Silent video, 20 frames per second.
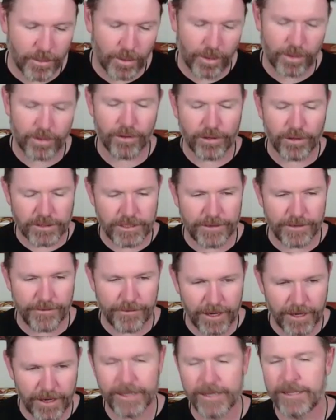to work with lots of
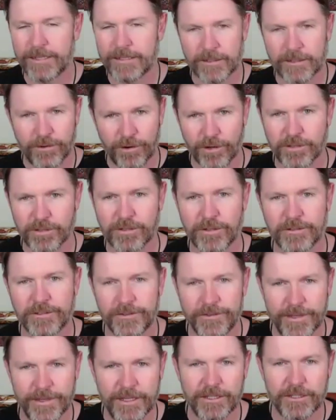different leaders across lots
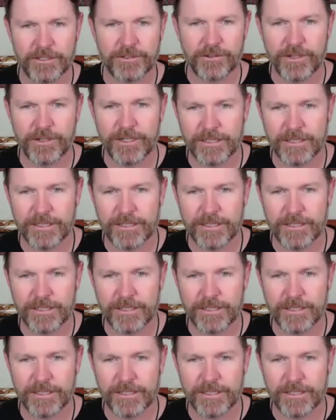of industries,